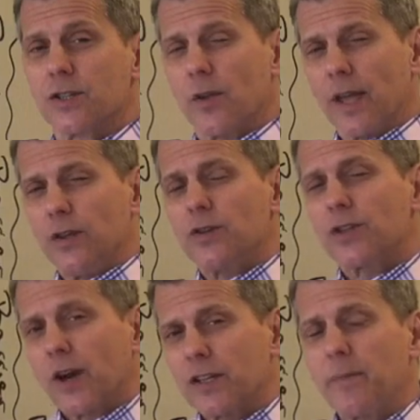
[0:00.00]
so that you
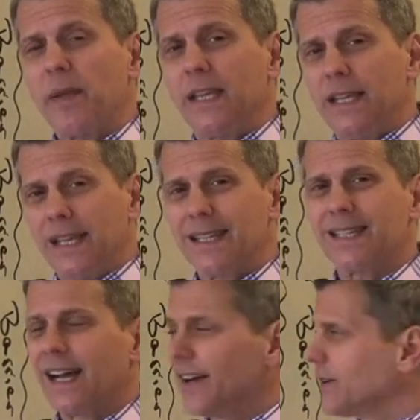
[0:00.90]
start to begin
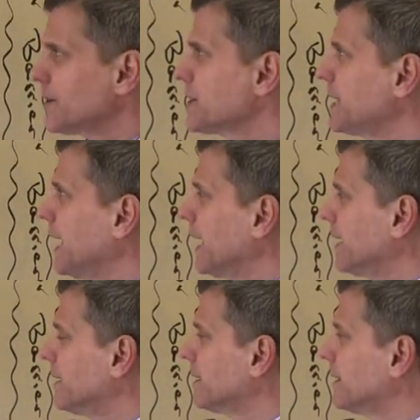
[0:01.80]
to
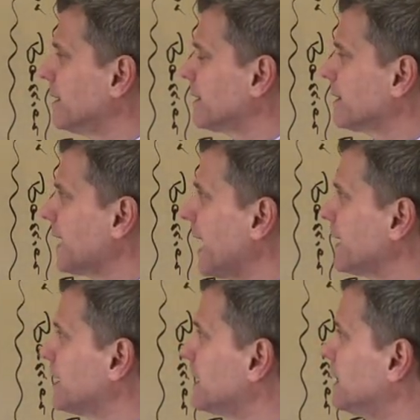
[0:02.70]
understand
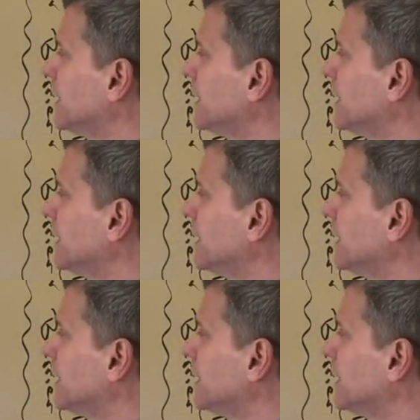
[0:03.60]
that